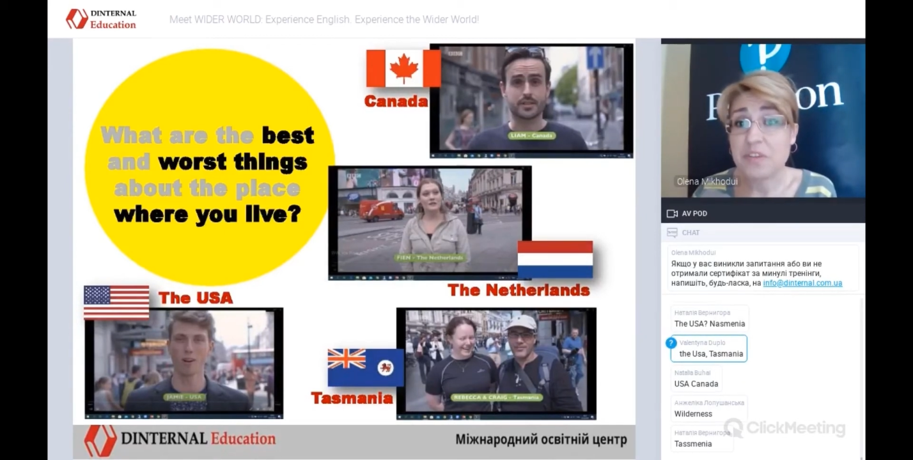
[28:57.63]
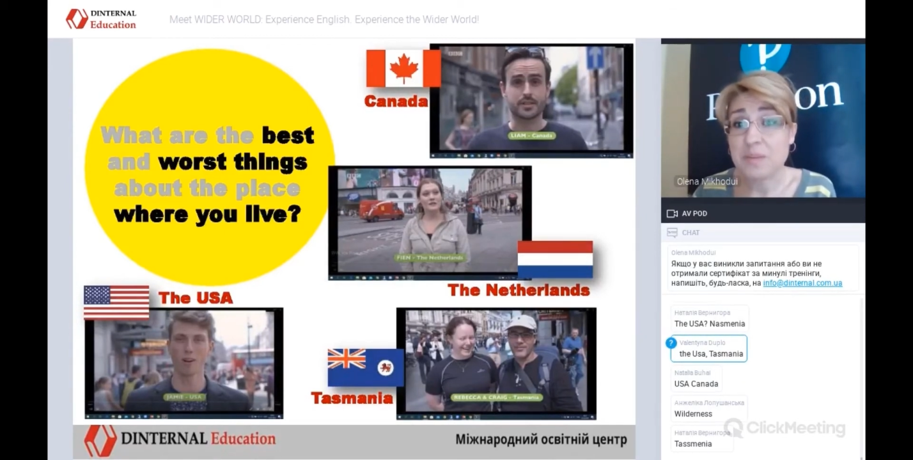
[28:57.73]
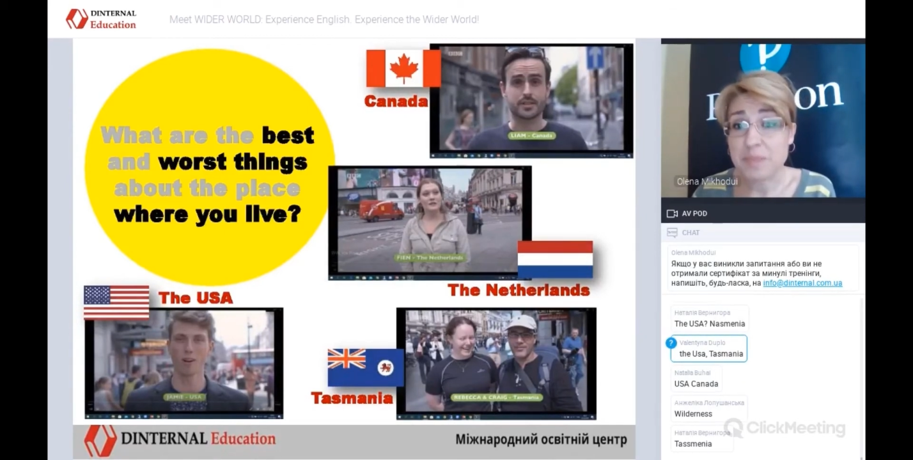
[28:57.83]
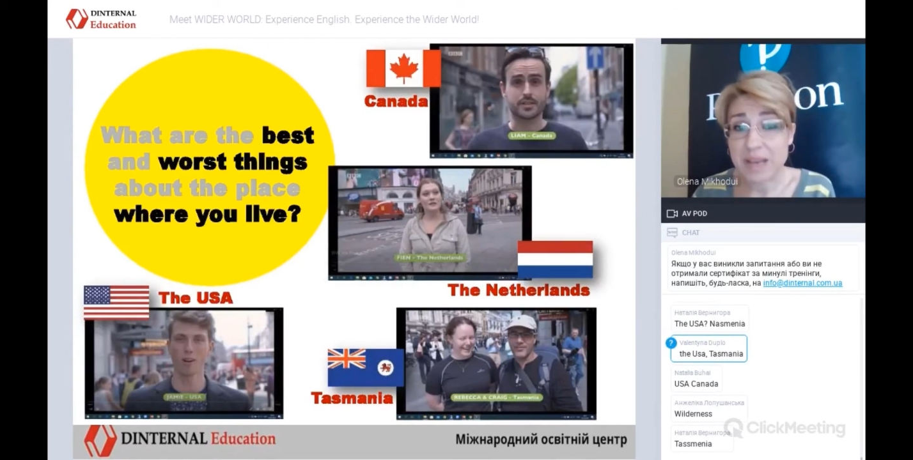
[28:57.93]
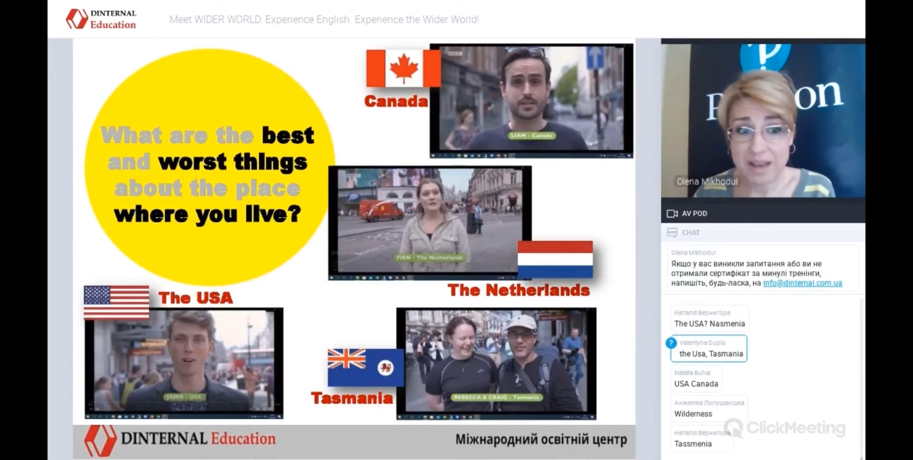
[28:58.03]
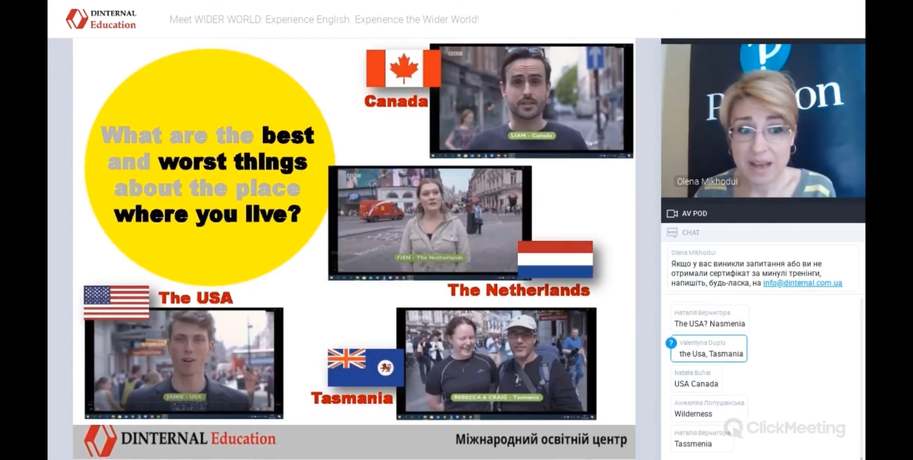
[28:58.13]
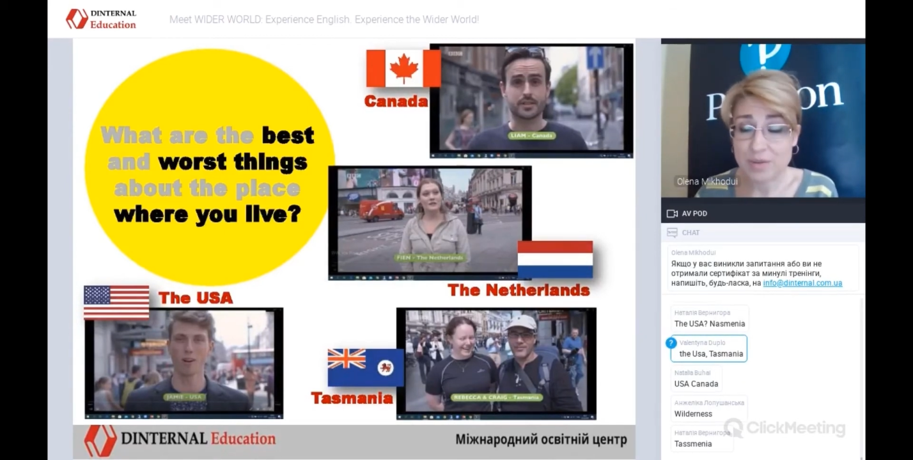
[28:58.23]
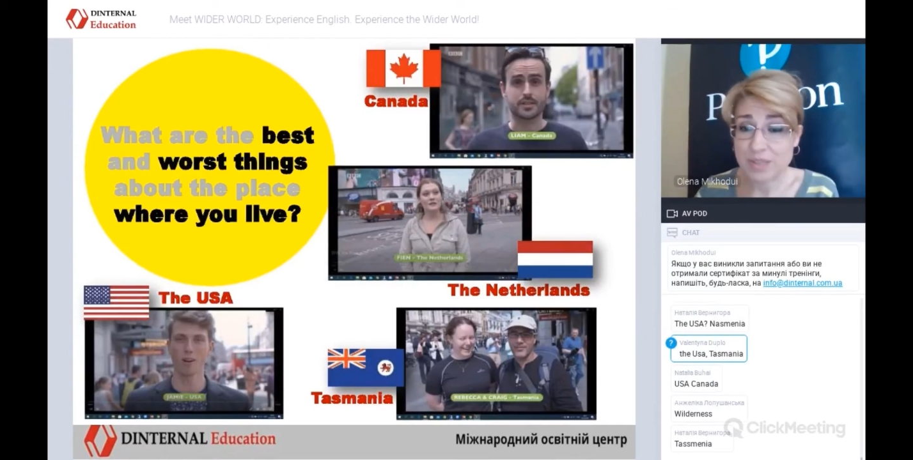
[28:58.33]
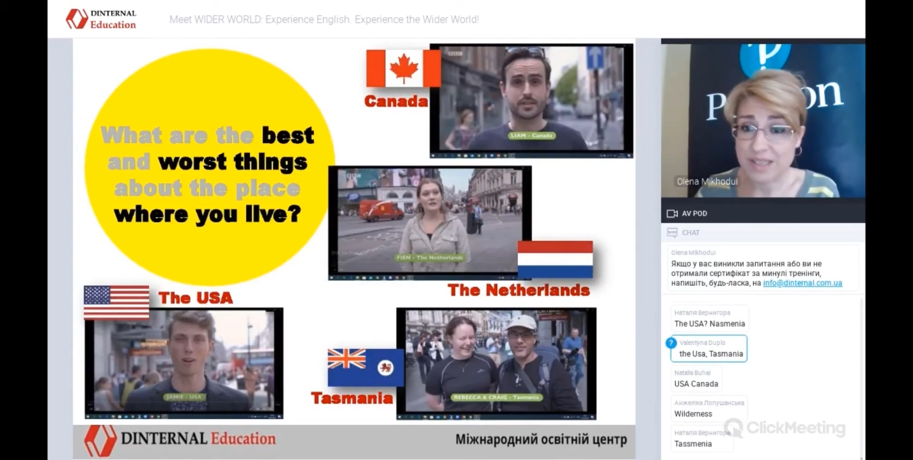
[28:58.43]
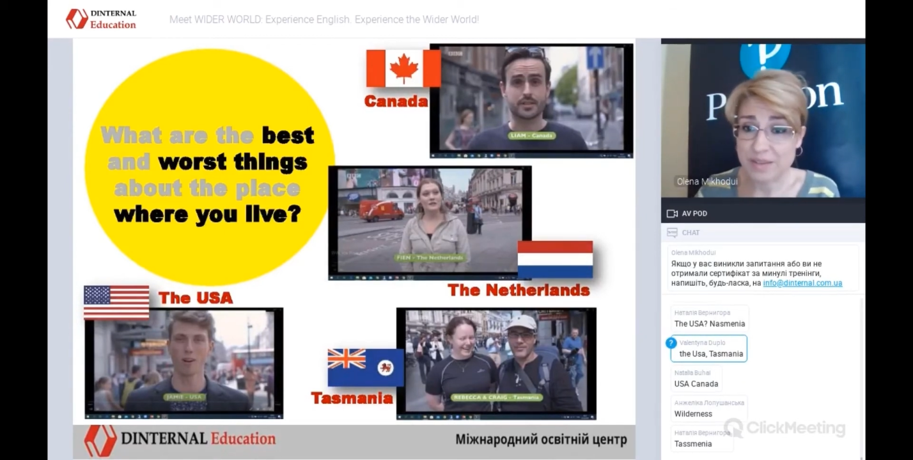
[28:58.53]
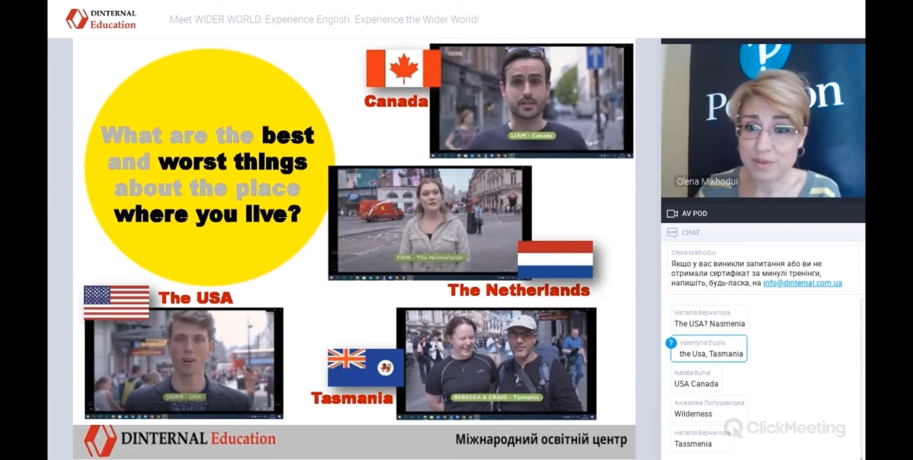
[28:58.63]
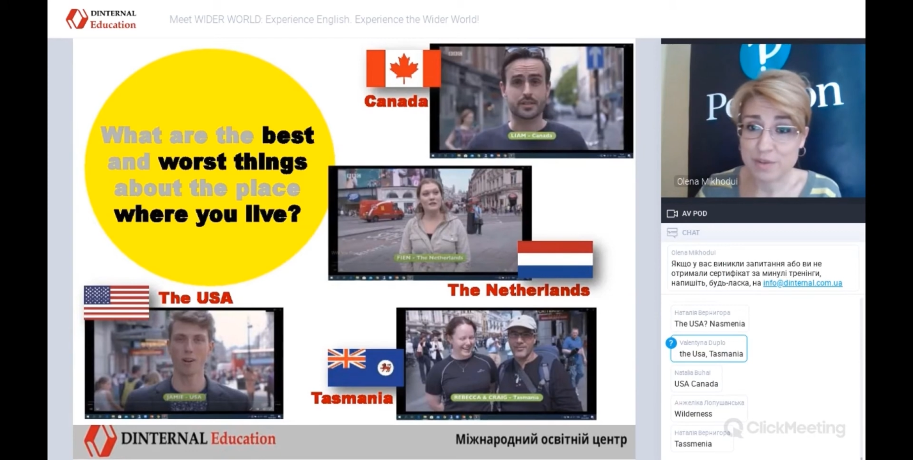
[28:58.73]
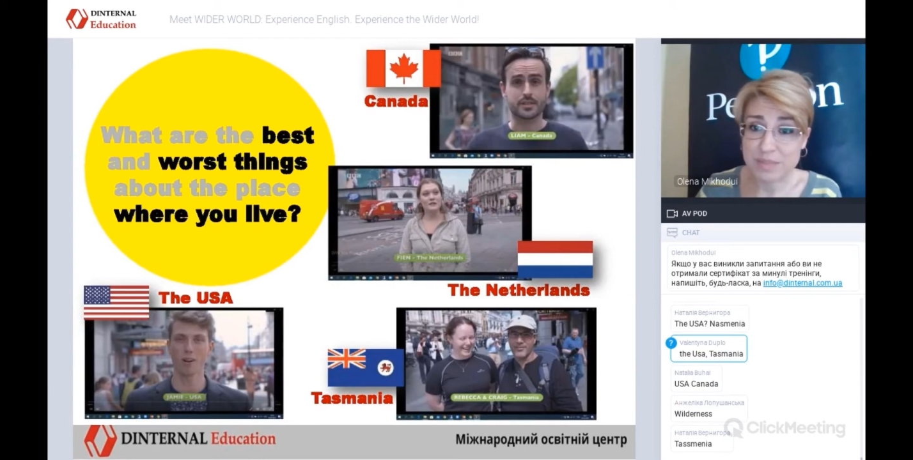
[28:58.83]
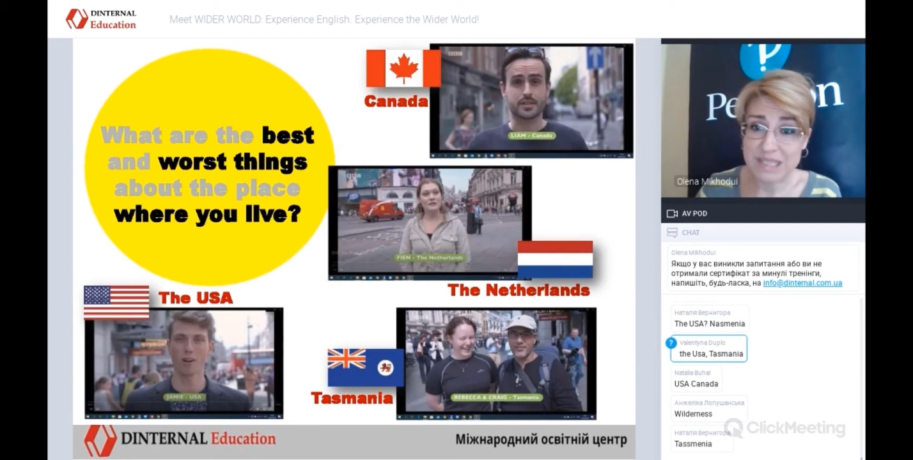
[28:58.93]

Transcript: feedback I receive from